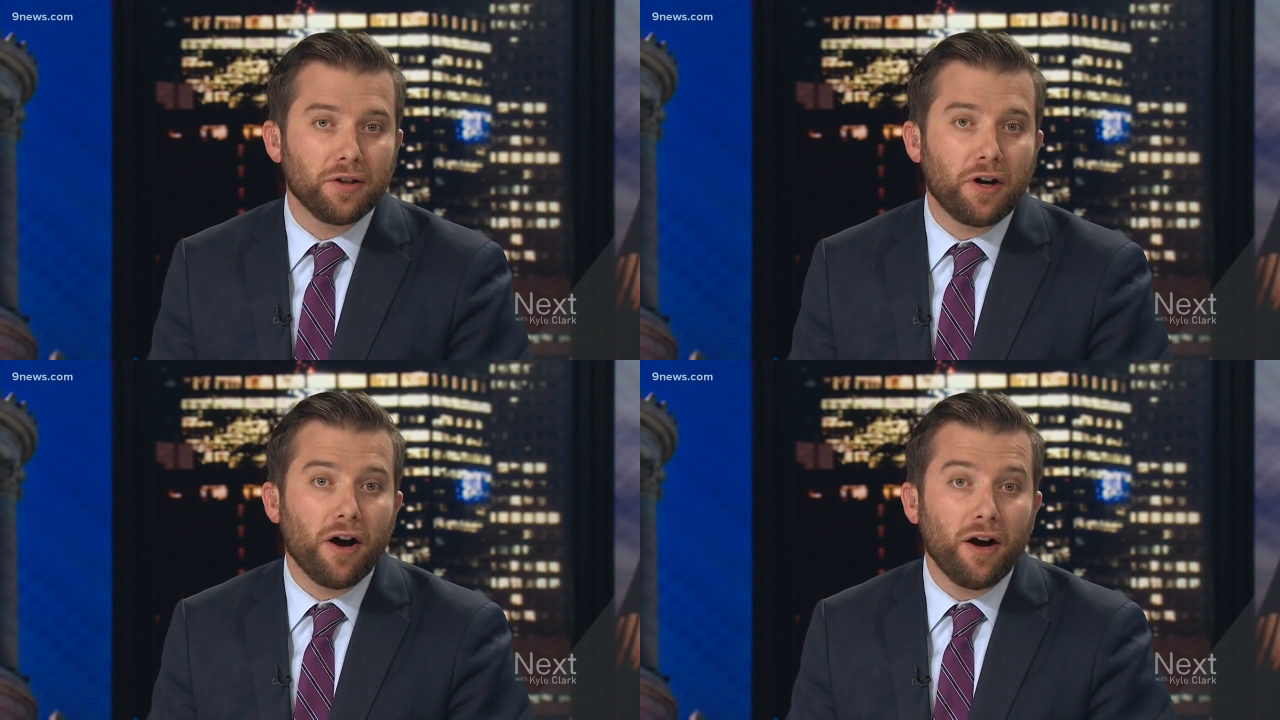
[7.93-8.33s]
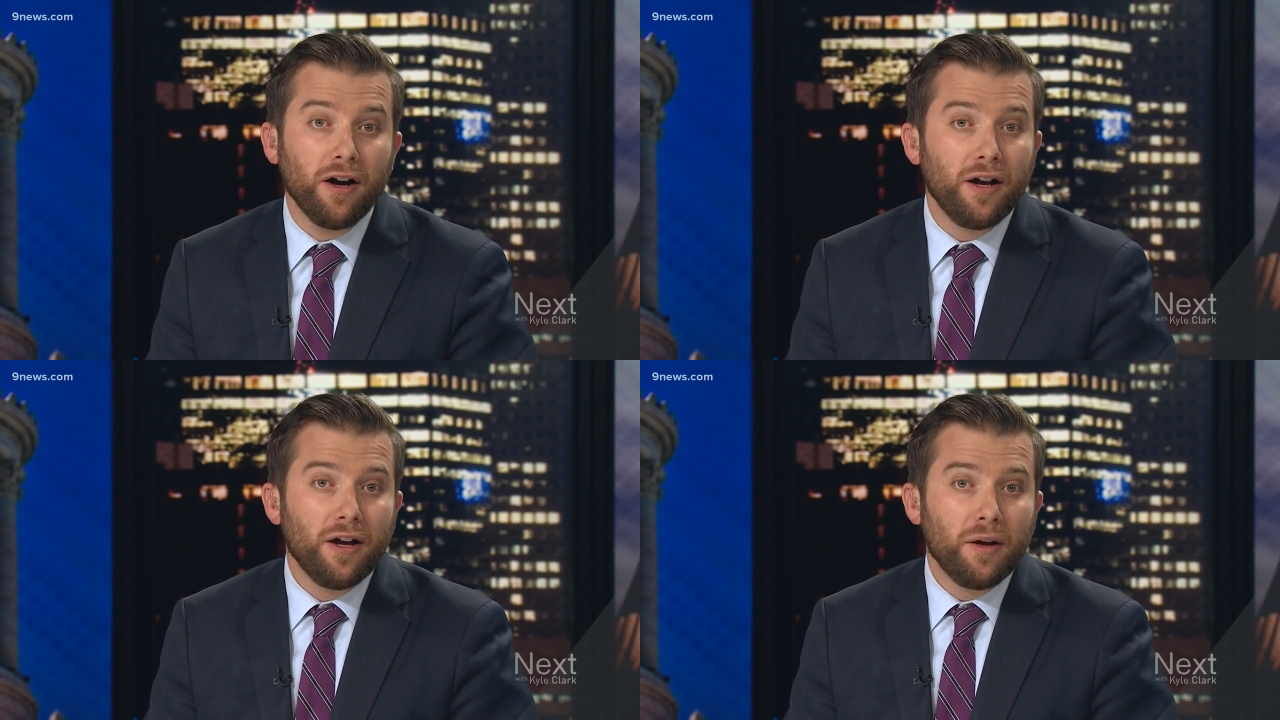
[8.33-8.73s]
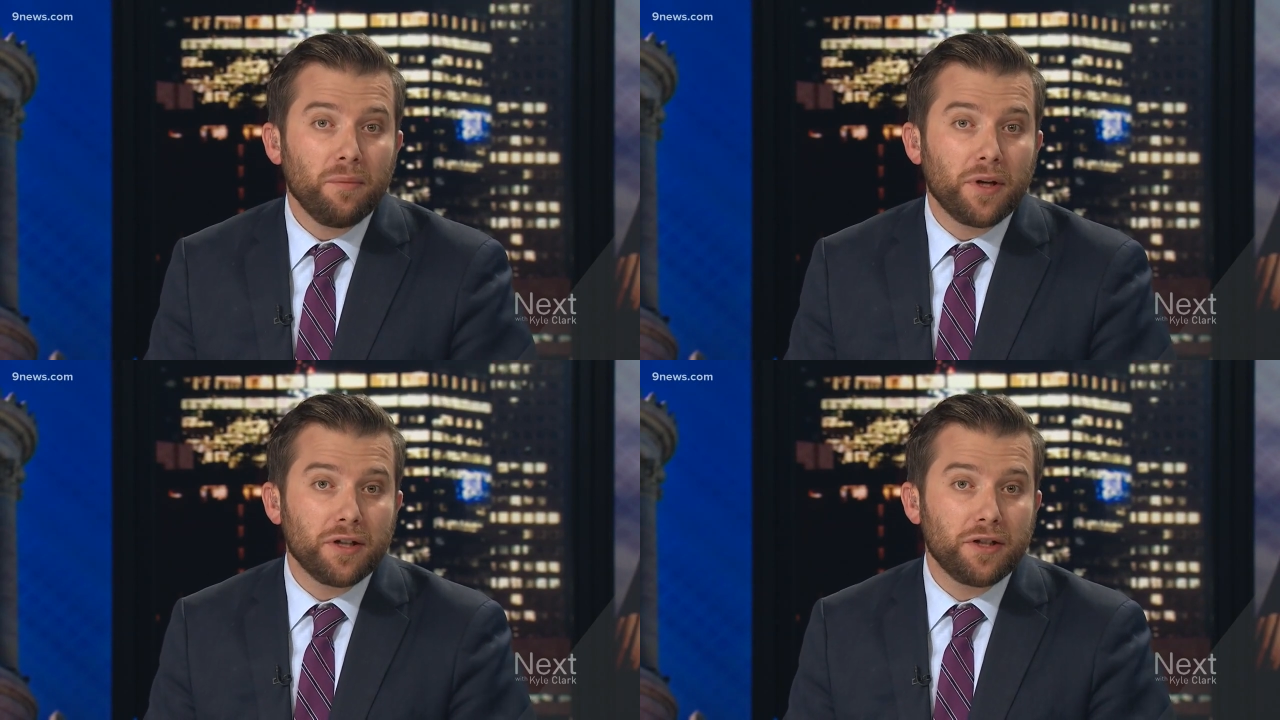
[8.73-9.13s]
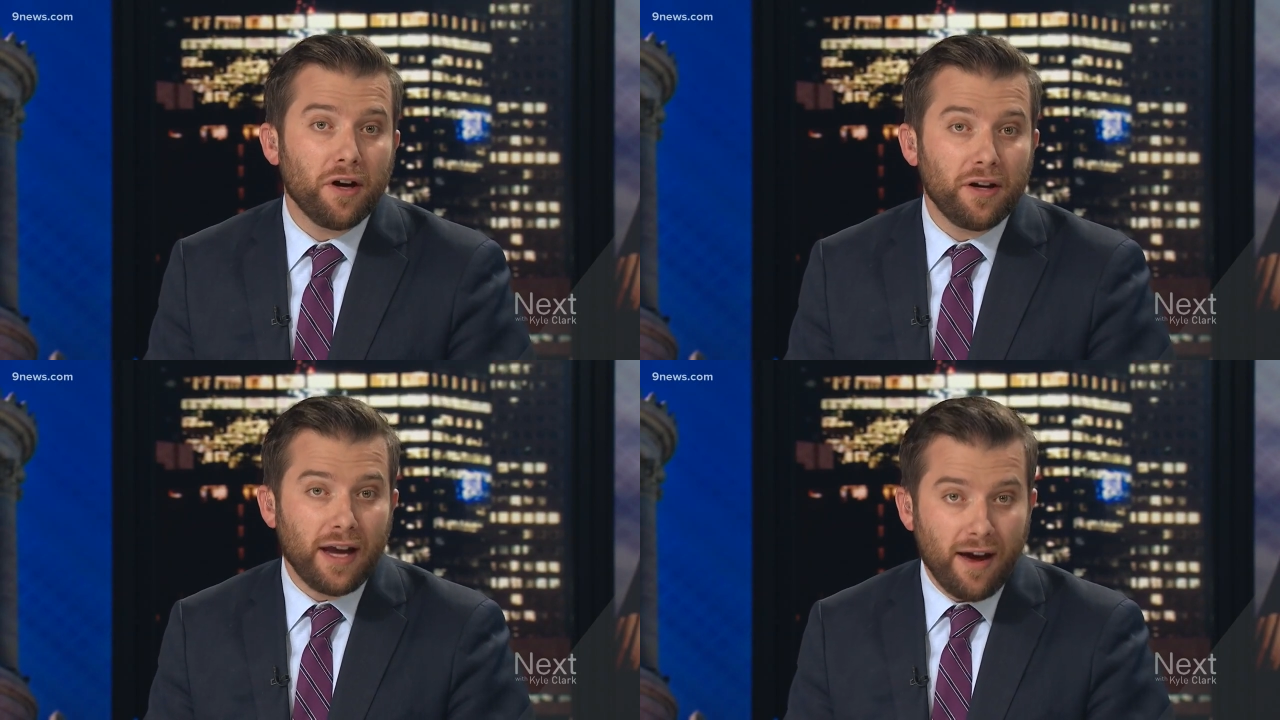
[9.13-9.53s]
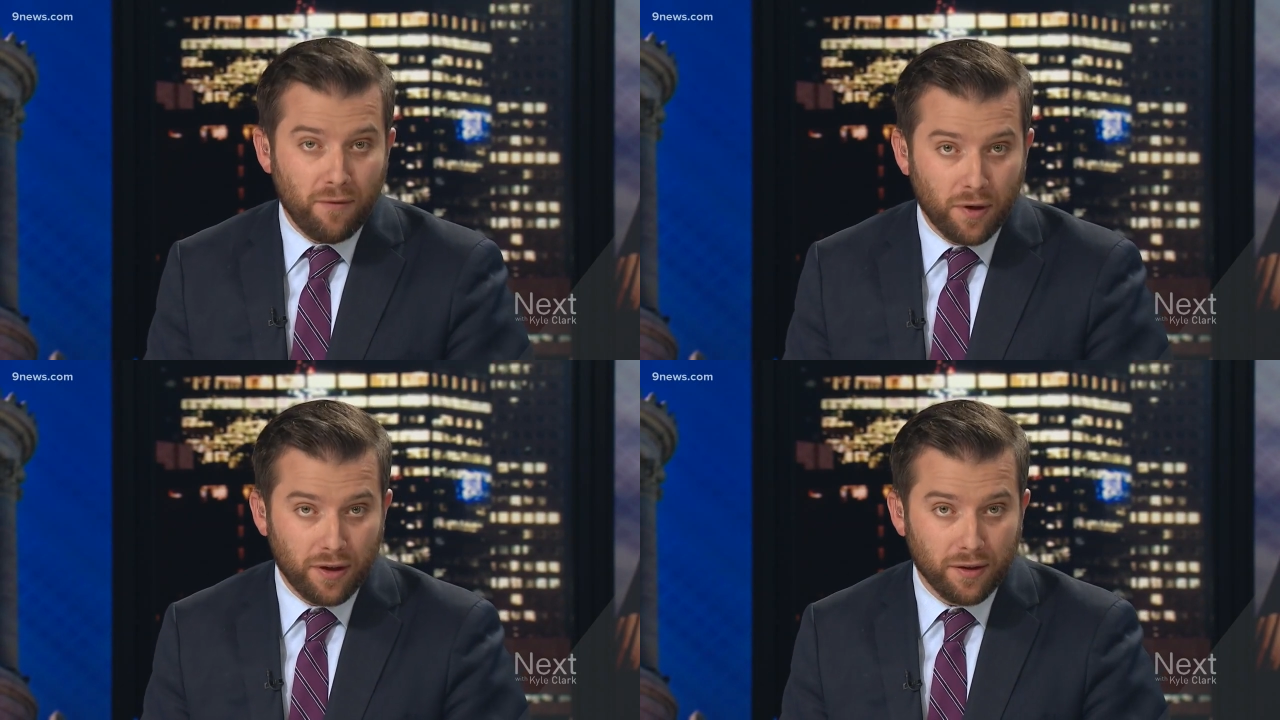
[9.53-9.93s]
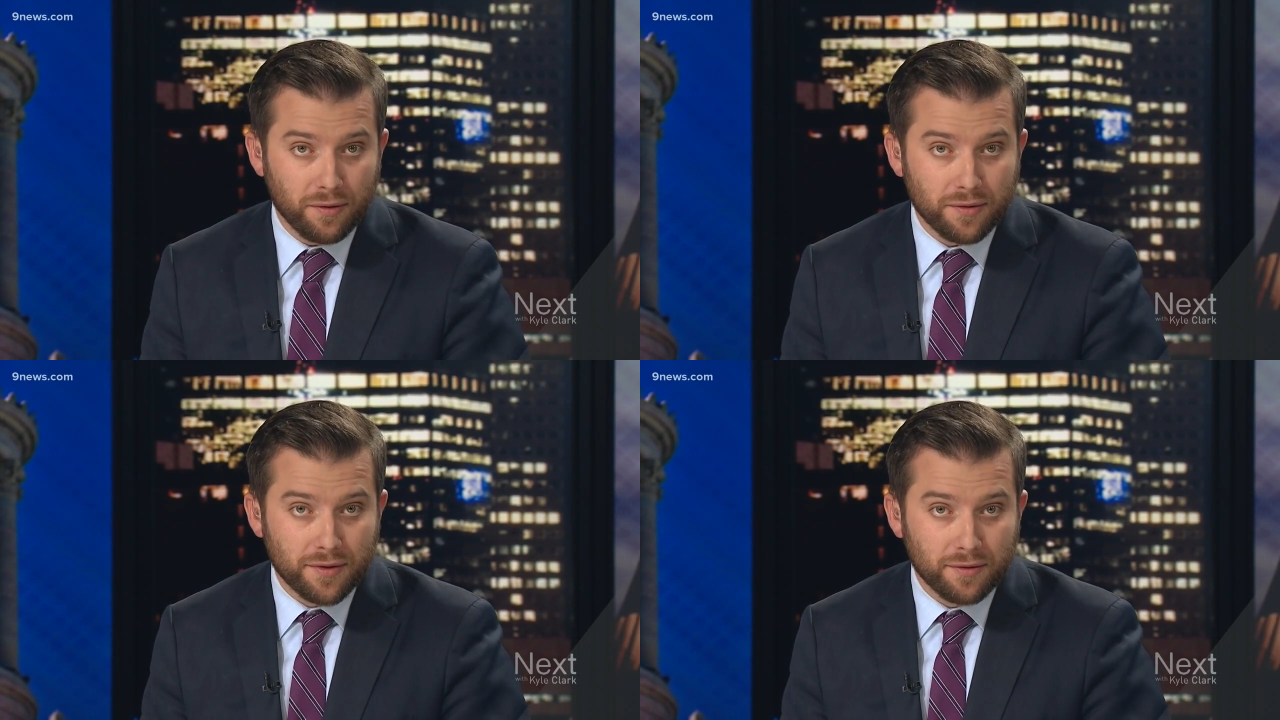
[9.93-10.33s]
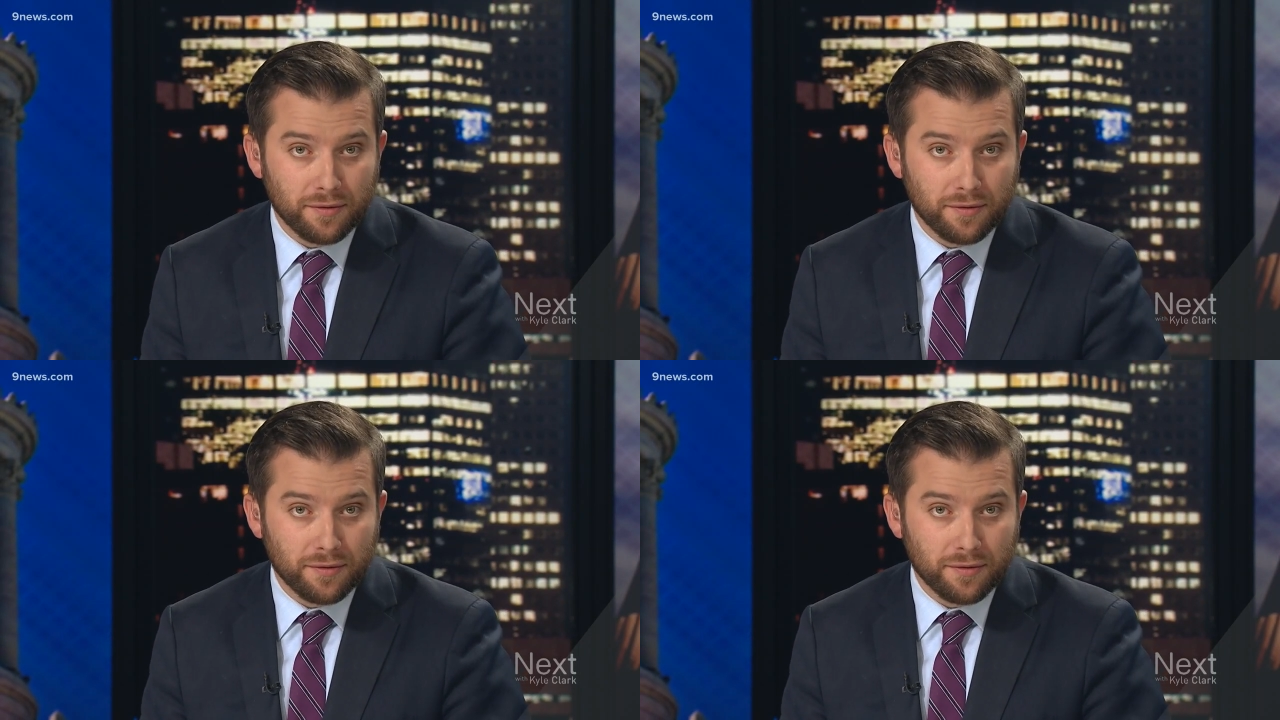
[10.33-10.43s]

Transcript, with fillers: car because you already have one of those.